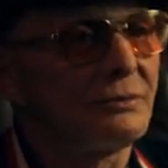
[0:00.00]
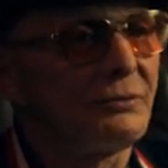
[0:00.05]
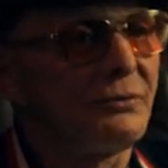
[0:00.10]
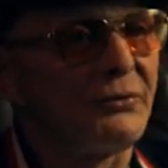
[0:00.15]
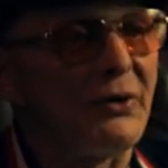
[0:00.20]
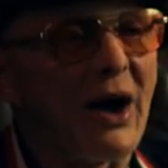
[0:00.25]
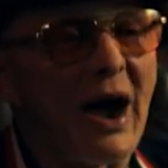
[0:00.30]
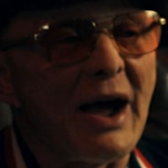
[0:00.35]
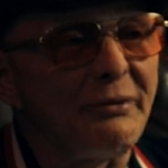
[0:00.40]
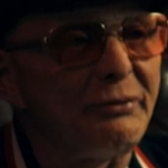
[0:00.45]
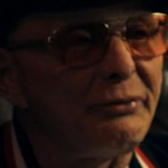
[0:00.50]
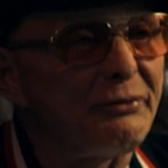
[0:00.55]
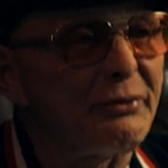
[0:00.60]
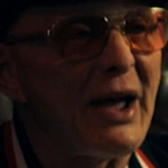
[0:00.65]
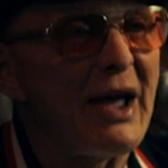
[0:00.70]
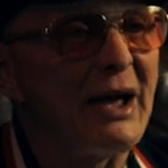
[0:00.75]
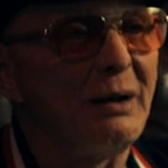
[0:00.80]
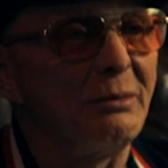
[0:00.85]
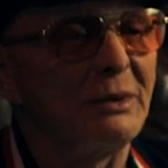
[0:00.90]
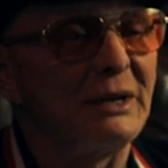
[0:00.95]
Five
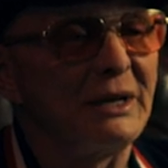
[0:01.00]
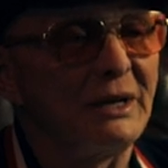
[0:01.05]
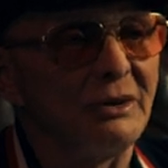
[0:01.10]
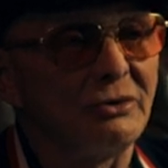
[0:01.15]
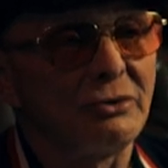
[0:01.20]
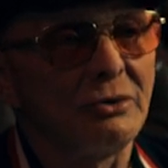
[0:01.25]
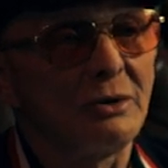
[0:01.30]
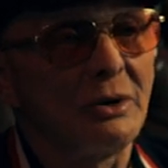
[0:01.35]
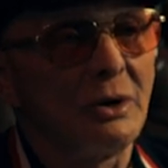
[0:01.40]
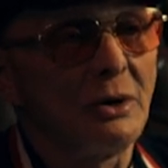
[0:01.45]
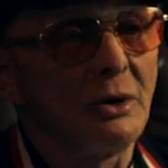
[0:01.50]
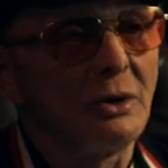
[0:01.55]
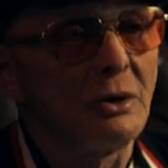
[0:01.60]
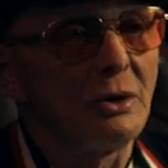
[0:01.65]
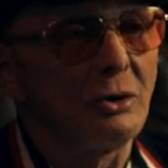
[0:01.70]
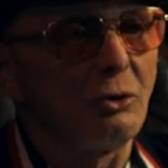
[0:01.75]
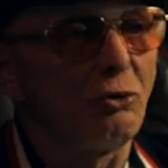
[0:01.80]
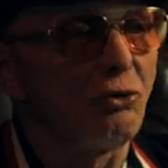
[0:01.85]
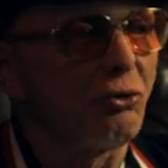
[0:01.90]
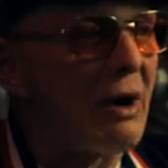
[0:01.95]
families
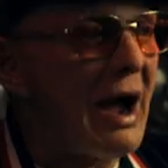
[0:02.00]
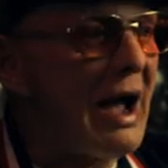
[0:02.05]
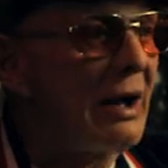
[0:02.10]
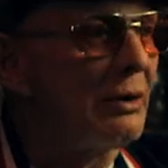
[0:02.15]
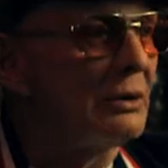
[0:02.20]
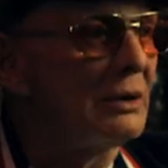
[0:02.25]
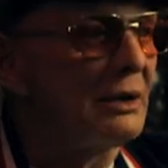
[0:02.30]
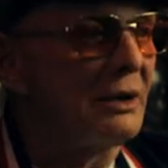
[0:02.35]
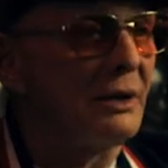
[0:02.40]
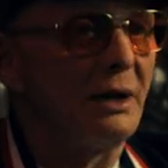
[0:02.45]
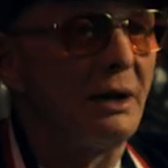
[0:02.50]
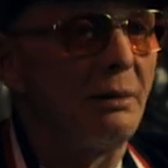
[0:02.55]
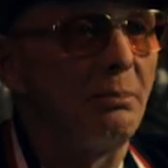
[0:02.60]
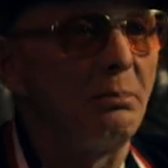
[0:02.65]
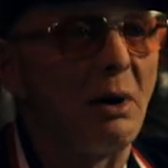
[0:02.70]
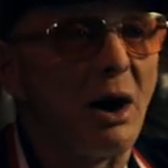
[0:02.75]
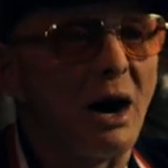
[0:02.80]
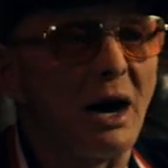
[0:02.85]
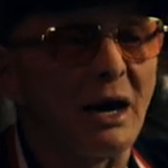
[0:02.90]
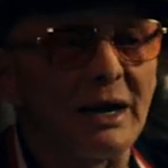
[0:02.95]
growling and
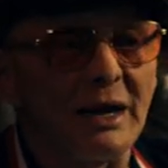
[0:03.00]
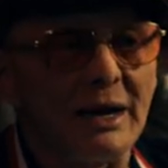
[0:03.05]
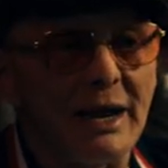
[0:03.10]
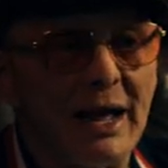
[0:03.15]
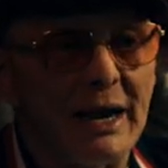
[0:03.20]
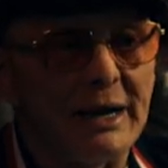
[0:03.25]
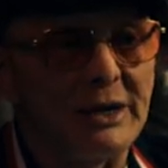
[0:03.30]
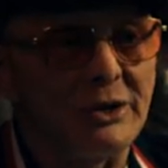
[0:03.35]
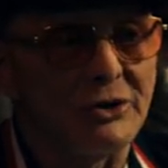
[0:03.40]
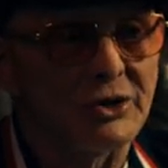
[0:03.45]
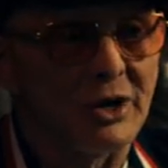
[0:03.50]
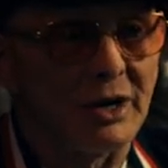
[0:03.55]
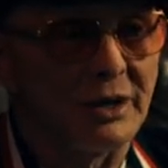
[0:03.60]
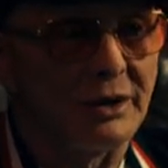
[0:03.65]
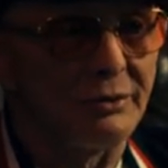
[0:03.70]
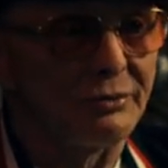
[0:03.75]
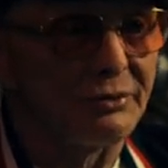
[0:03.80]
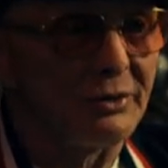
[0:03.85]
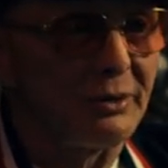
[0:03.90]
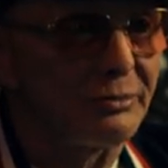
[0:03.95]
barking at each
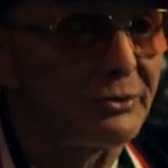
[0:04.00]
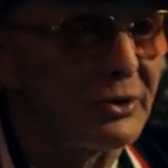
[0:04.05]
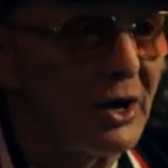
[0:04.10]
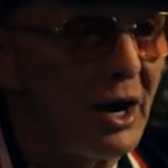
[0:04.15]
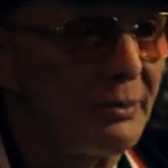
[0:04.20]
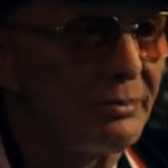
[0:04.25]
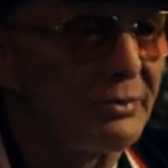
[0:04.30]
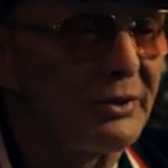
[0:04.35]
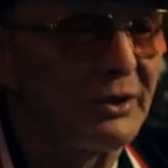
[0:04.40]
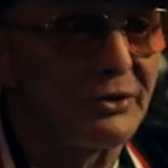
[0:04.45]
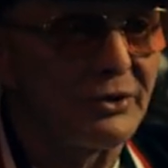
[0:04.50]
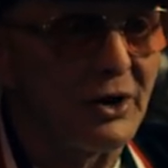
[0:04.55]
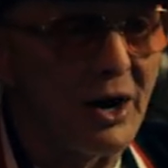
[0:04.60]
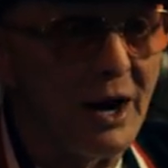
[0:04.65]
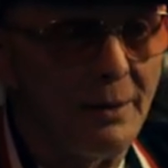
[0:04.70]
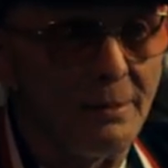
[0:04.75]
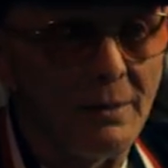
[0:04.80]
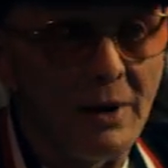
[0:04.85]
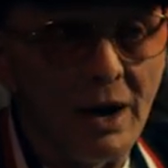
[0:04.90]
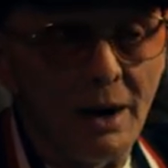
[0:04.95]
other from time to
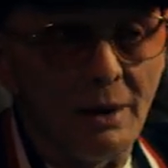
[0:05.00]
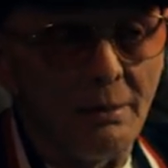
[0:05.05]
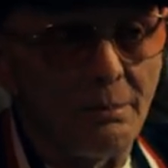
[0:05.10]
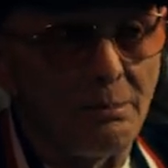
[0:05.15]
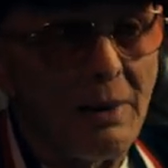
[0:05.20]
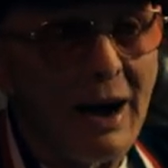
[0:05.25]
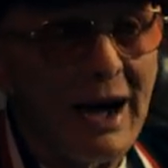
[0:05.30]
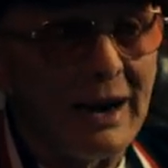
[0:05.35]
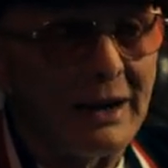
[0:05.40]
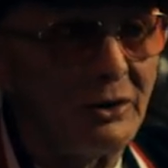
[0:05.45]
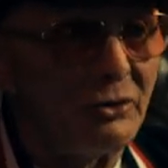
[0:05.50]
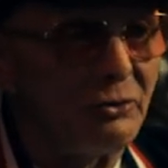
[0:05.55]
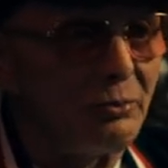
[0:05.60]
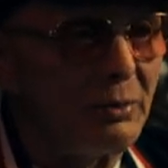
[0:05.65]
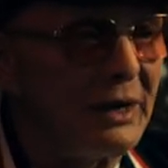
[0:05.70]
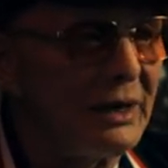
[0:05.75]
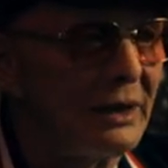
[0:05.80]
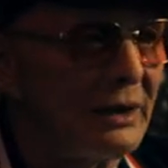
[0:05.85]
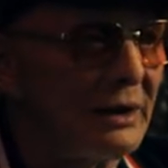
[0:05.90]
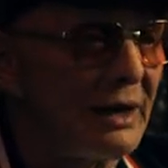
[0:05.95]
time bodies
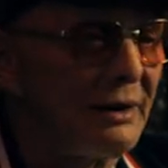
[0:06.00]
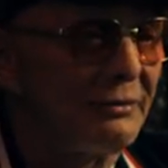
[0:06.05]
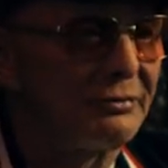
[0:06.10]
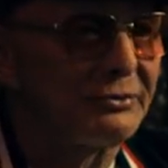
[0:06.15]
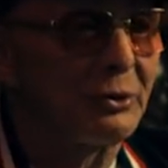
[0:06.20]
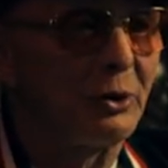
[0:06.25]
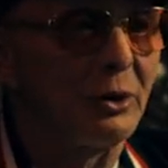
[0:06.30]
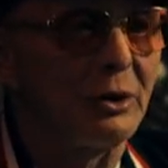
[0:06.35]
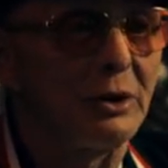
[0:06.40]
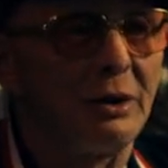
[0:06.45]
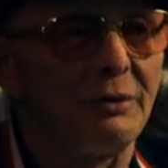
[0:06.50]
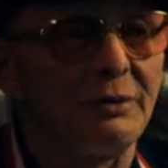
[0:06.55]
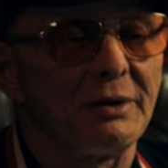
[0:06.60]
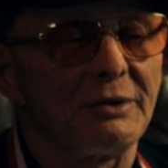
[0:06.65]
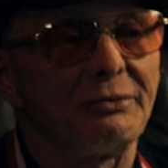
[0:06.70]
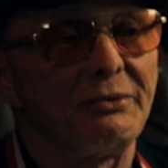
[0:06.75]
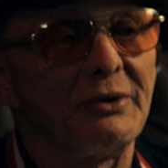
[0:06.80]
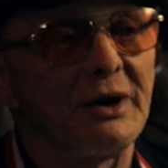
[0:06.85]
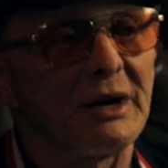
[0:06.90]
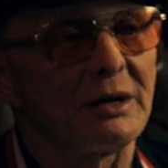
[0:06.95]
being left all over the
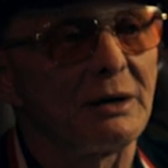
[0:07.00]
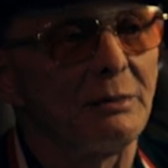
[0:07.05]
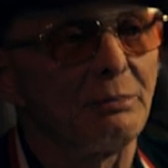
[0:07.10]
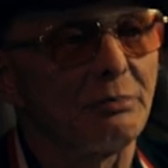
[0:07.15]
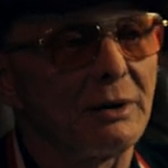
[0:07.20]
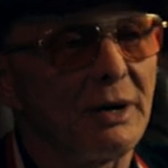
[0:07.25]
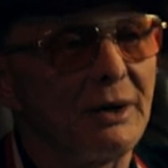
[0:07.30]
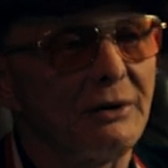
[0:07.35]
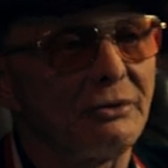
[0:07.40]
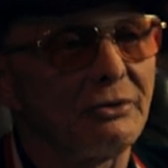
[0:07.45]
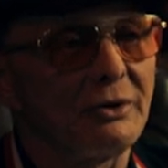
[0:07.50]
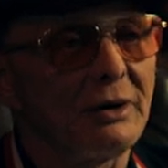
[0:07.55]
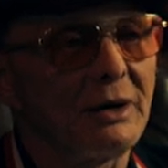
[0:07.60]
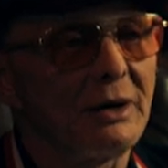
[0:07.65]
fucking place.